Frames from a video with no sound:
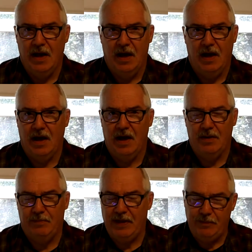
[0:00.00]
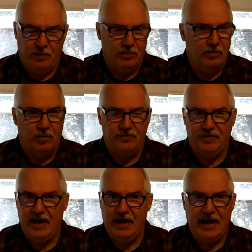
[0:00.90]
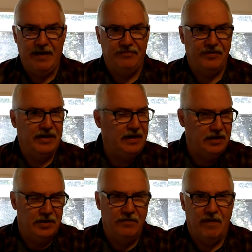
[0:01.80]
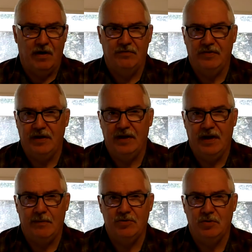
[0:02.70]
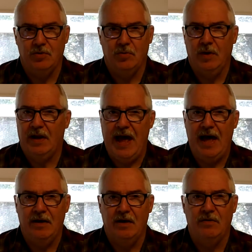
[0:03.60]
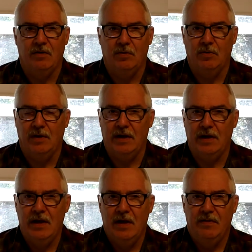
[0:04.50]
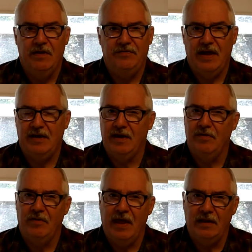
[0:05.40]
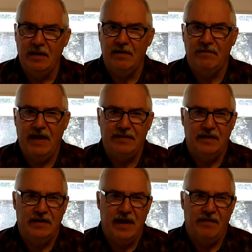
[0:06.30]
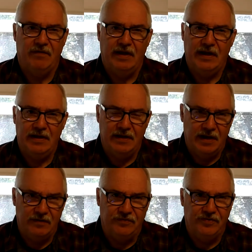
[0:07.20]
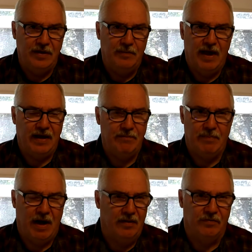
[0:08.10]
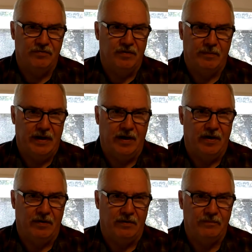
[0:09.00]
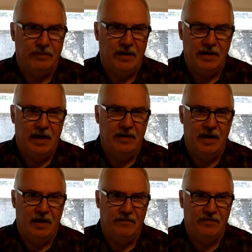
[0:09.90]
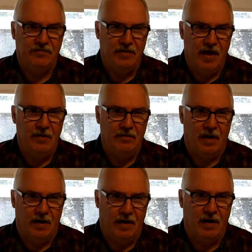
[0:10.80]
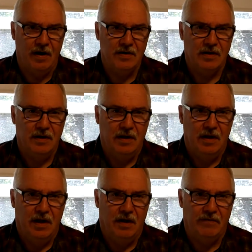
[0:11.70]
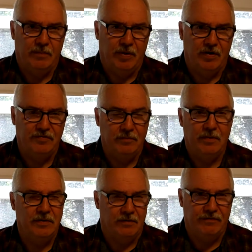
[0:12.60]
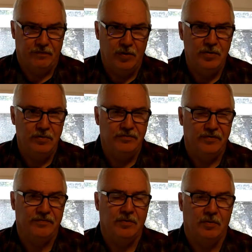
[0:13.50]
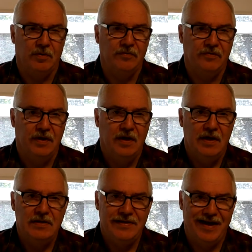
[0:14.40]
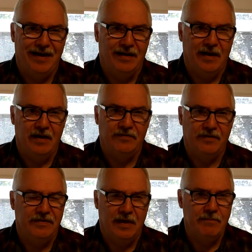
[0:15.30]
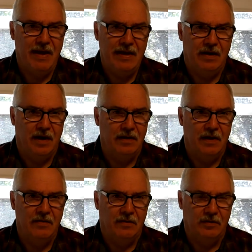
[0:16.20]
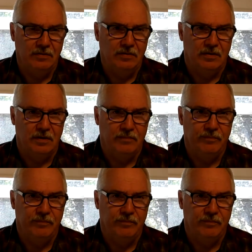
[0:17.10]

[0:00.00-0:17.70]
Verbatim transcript: Uh, people will say, and I've seen it, you've all seen it, I'm sure. Well, I know the Lord and this, that, and the other, and they live like the devil, and it doesn't seem like it bothers them at all. Now, none of us know the heart of a person, but their fruits, of course, tell us that they may not know the Lord.